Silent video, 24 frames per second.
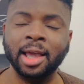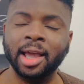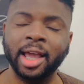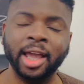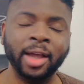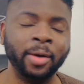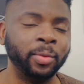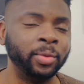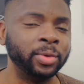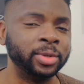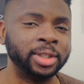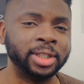
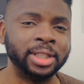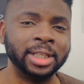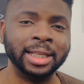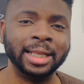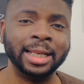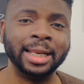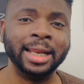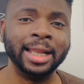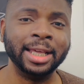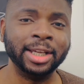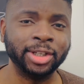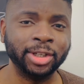It was
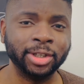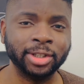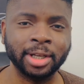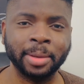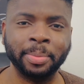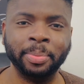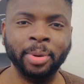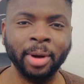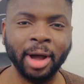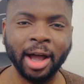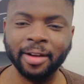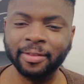delicious.
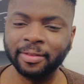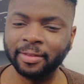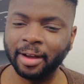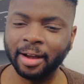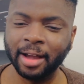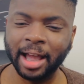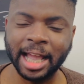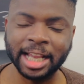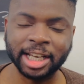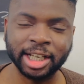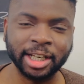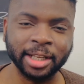
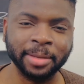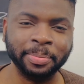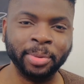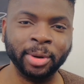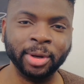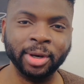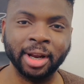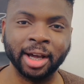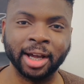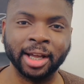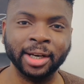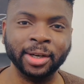I actually put
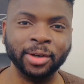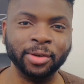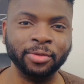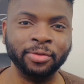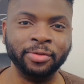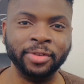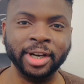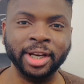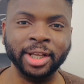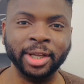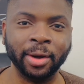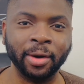like a little
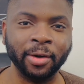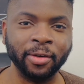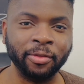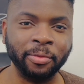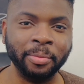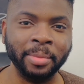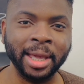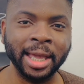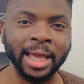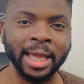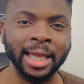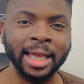video of
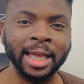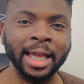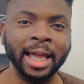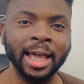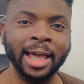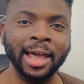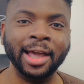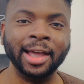me,